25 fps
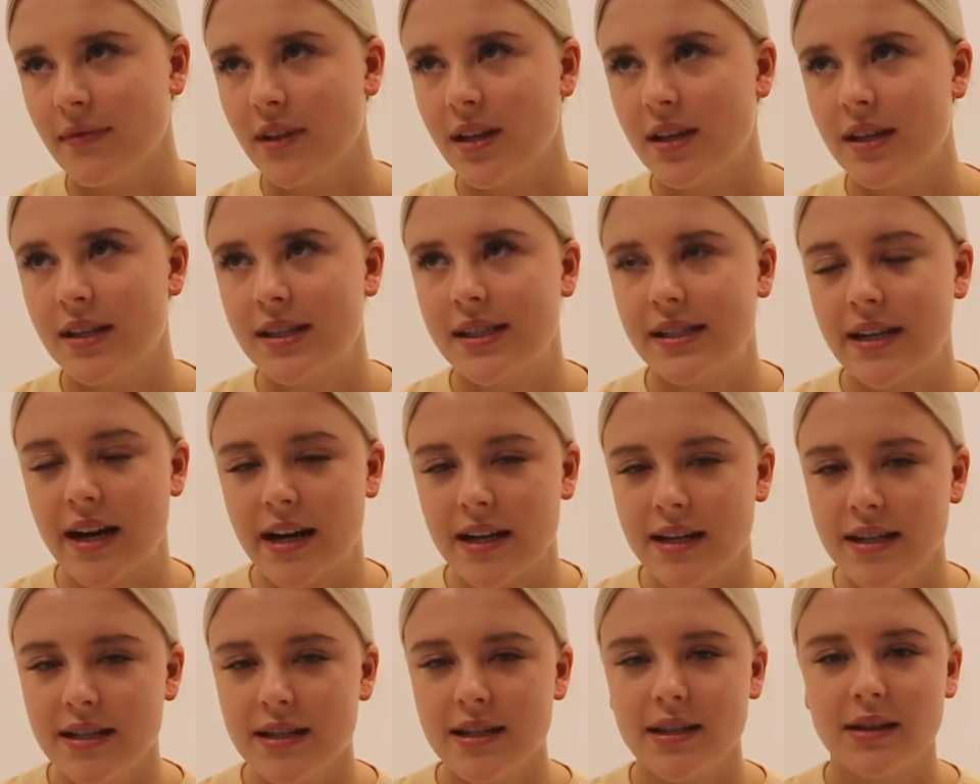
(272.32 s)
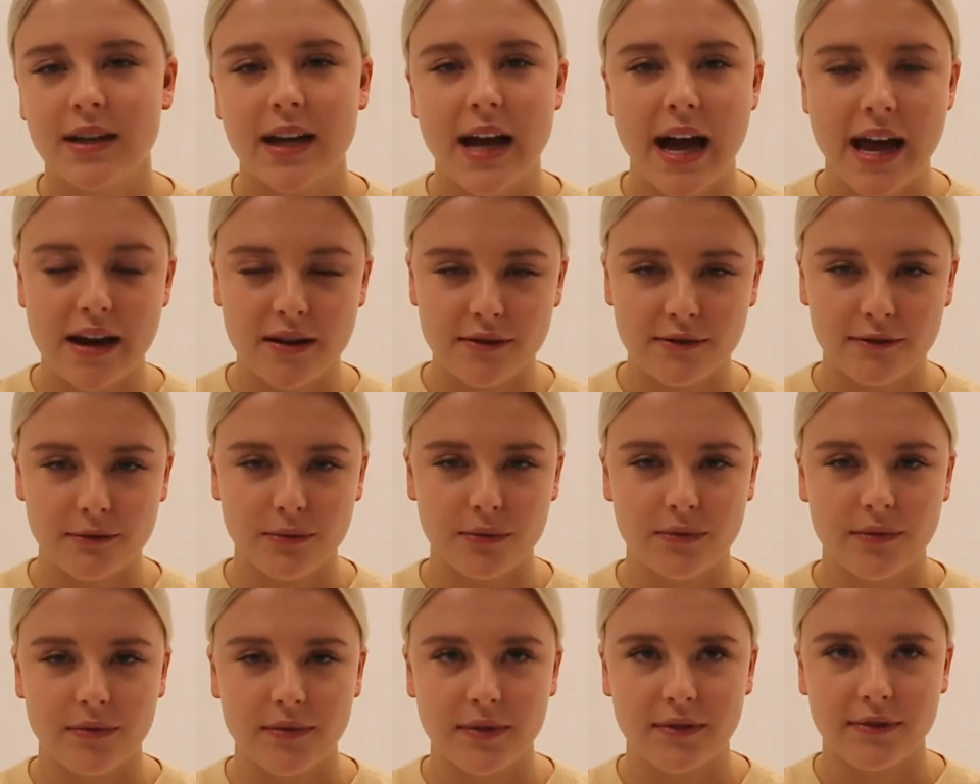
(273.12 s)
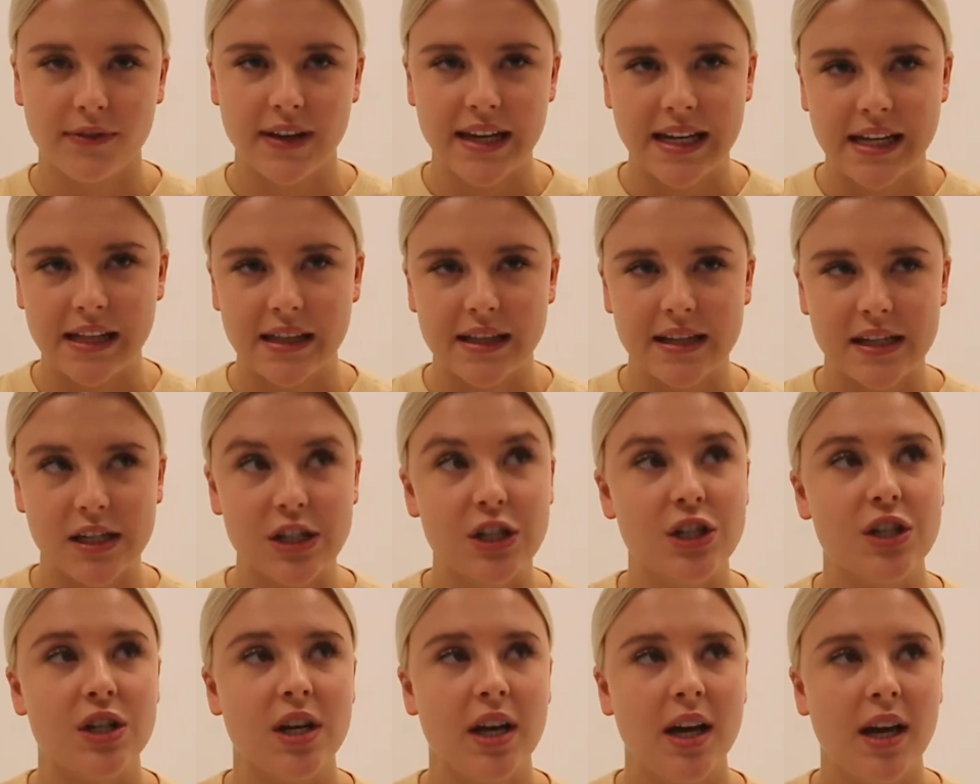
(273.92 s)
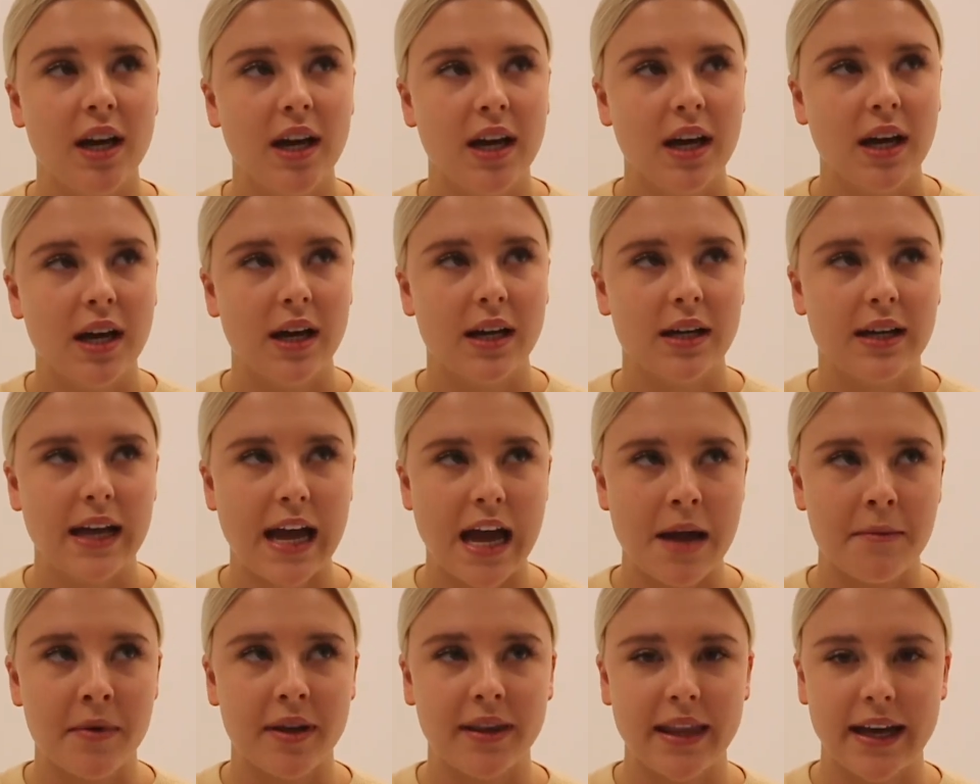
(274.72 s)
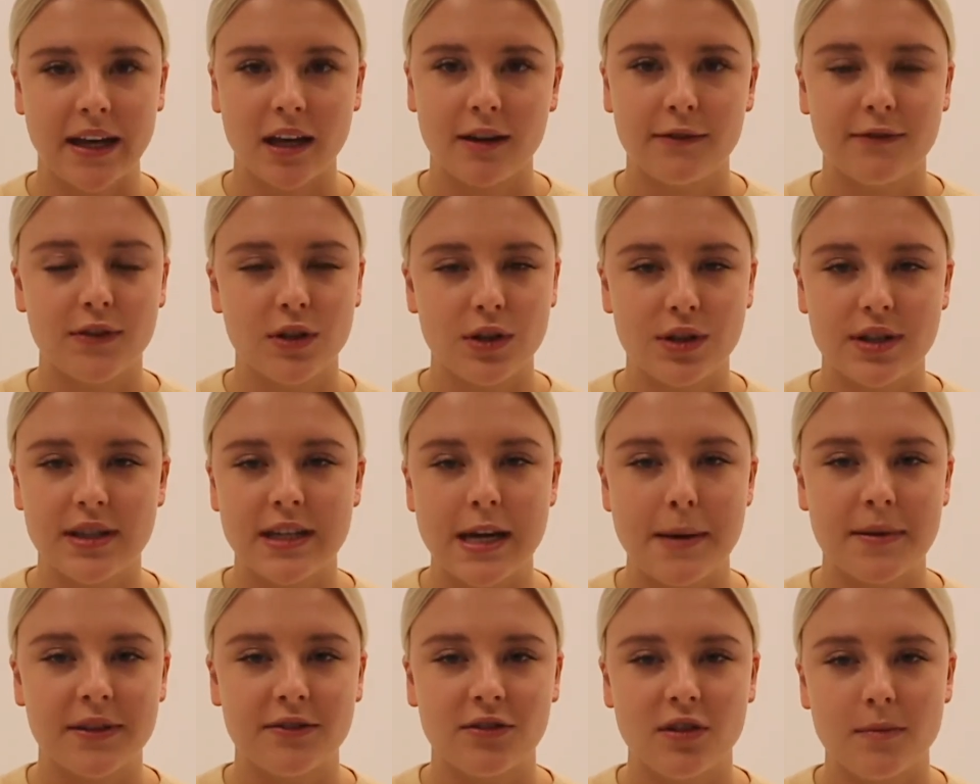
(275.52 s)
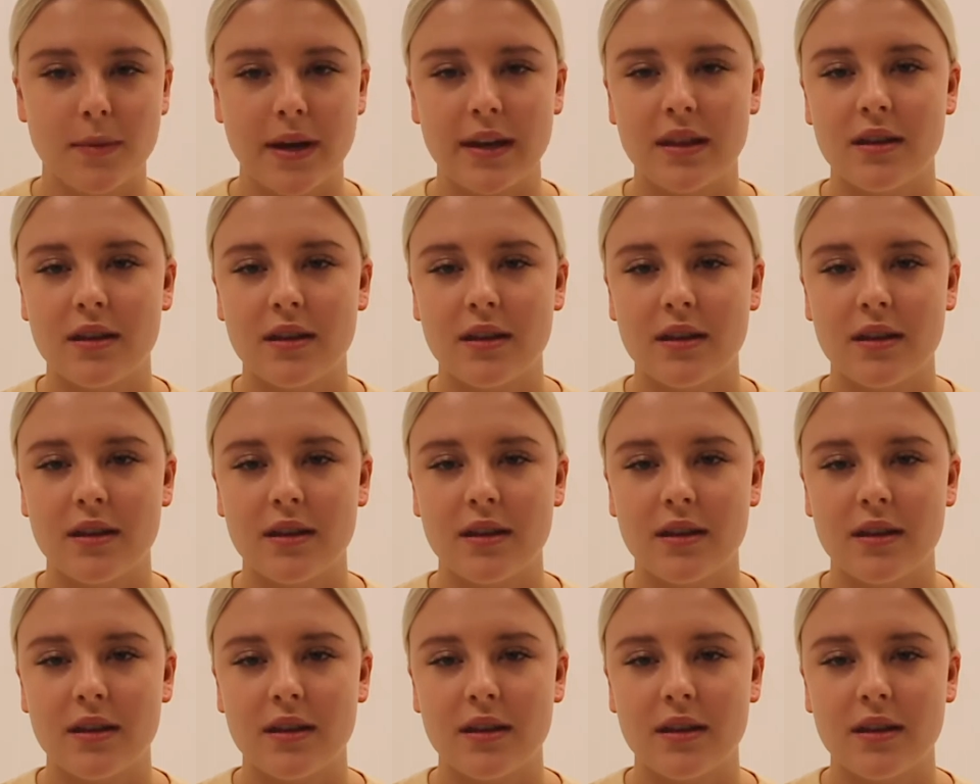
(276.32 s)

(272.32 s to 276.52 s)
Study kind of for English came in like a few steps for me.